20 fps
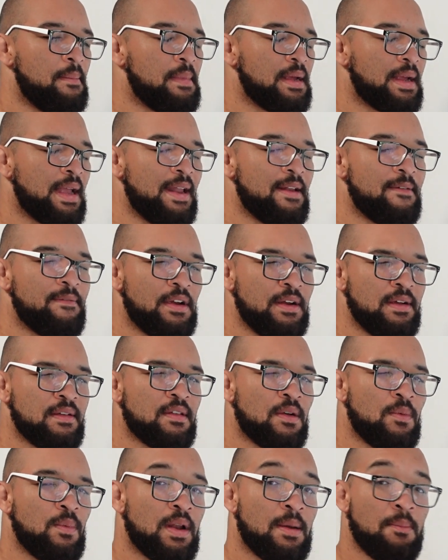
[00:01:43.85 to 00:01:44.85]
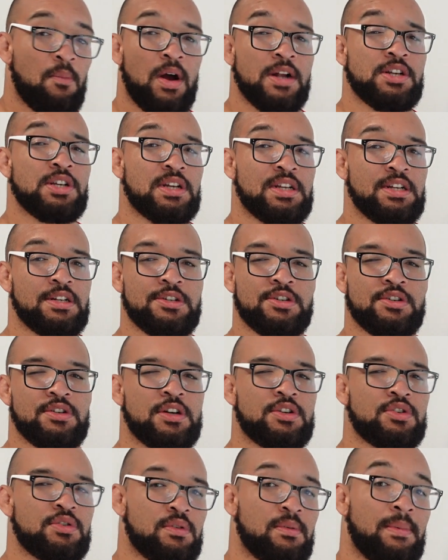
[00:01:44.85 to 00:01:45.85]
It kind of varies on what I'm watching an
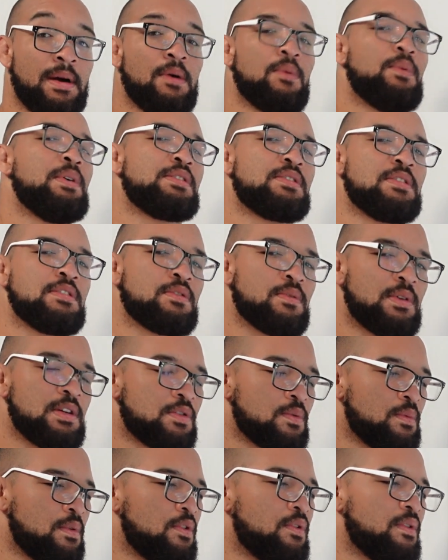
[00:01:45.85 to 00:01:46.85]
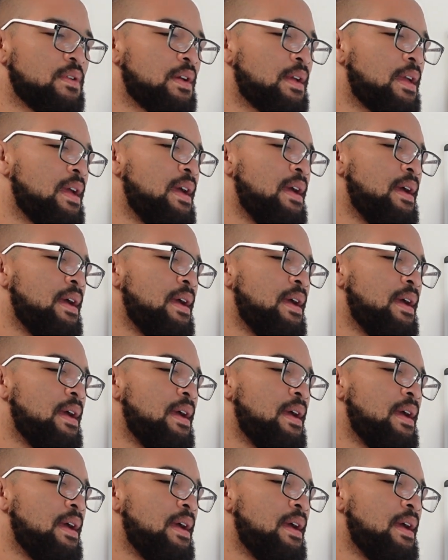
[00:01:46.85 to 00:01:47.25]
instructional about what situation we're doing.